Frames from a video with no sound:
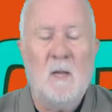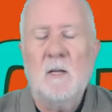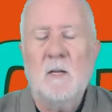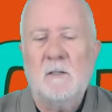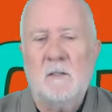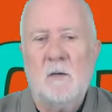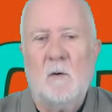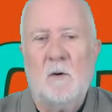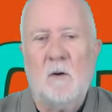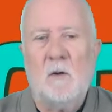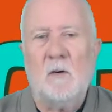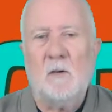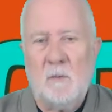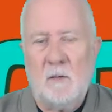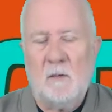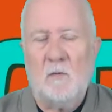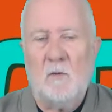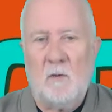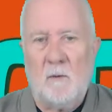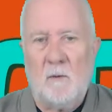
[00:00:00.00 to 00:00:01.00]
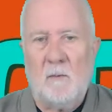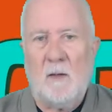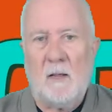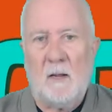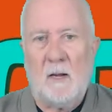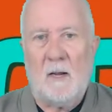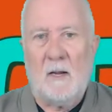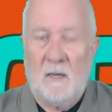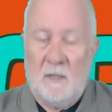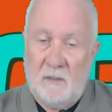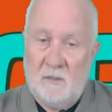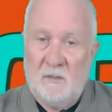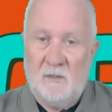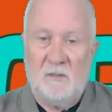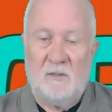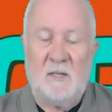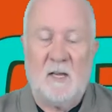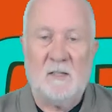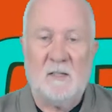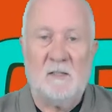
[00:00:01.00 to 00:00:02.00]
So we're going to talk about that later. Just
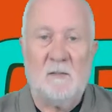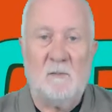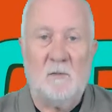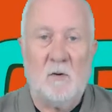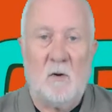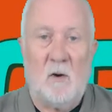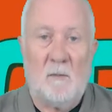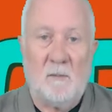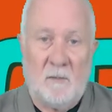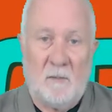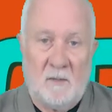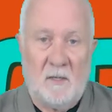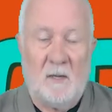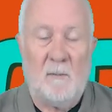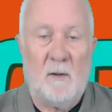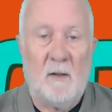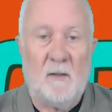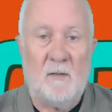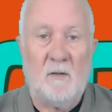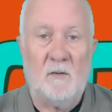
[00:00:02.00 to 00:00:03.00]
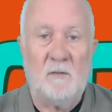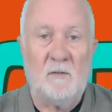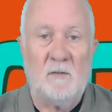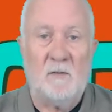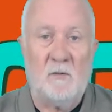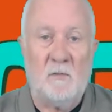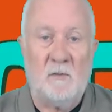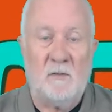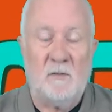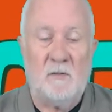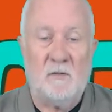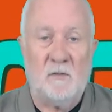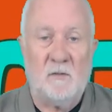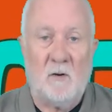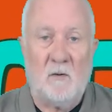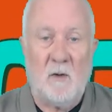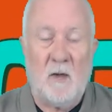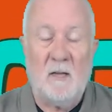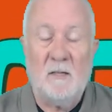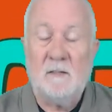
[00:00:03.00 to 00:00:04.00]
take some time to think about those two issues I
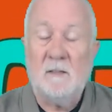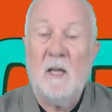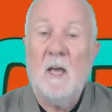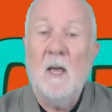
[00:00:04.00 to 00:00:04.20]
raised